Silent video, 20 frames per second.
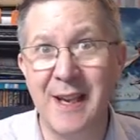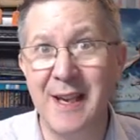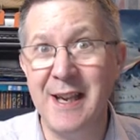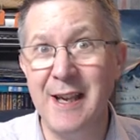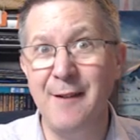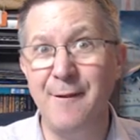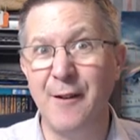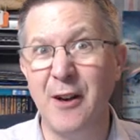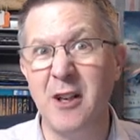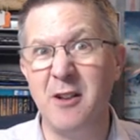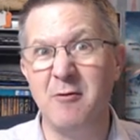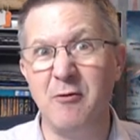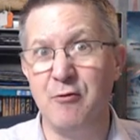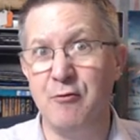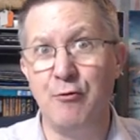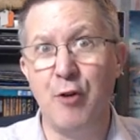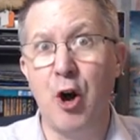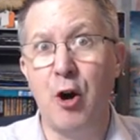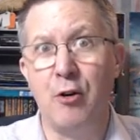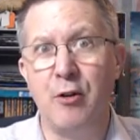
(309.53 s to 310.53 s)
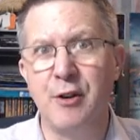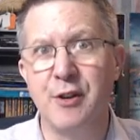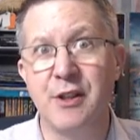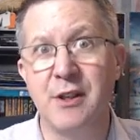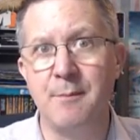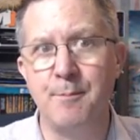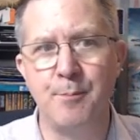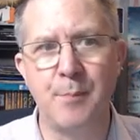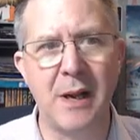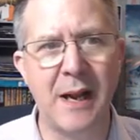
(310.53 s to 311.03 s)
even rocks
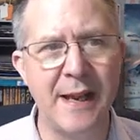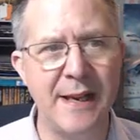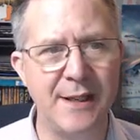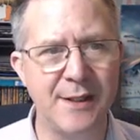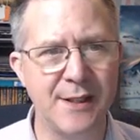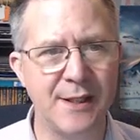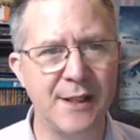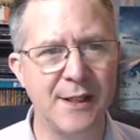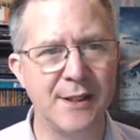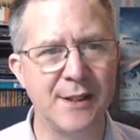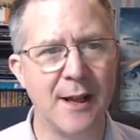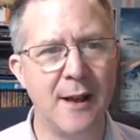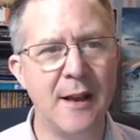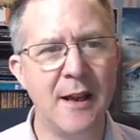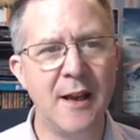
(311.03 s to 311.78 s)
and places.